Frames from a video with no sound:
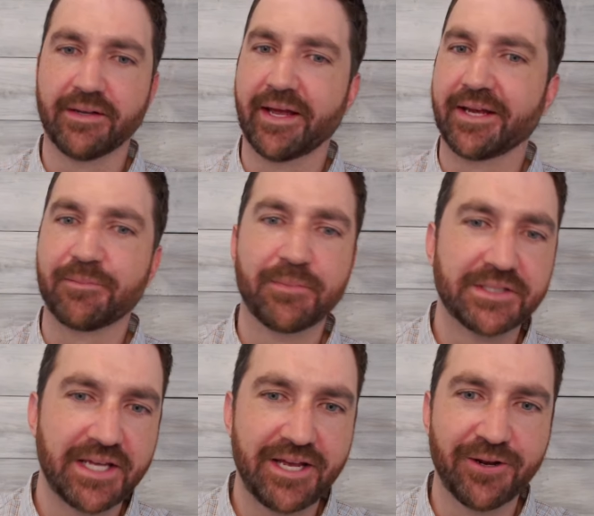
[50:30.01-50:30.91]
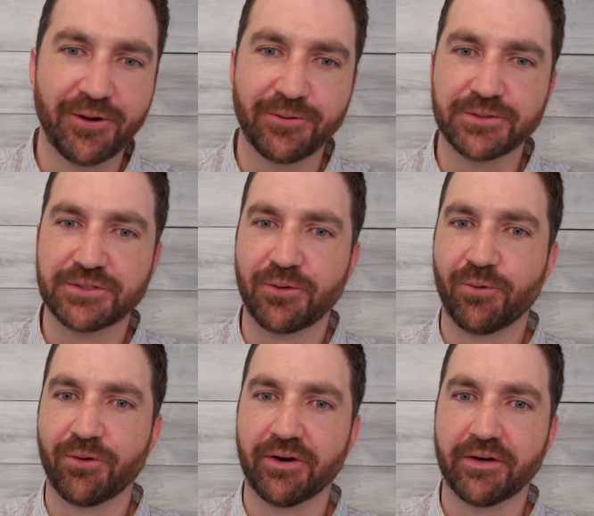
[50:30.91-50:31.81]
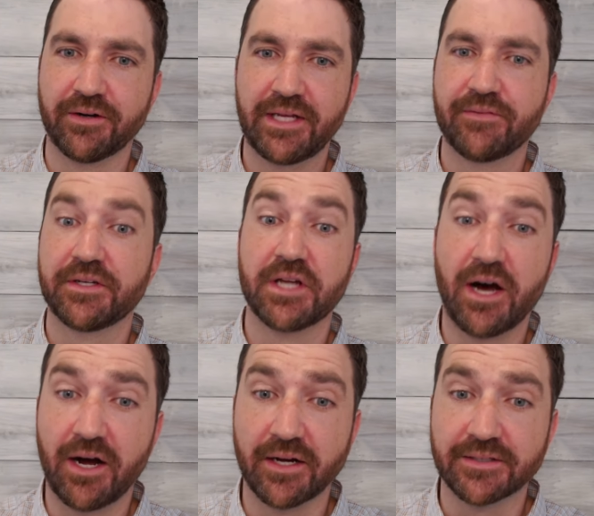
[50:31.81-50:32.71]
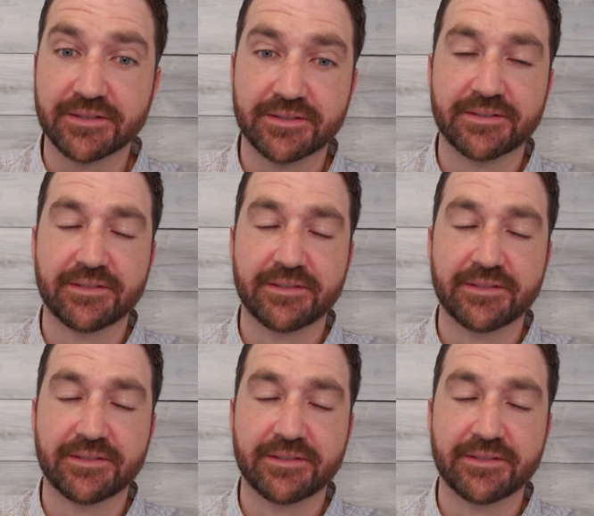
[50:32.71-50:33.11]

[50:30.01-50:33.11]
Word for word: like mosquitoes or even dogs?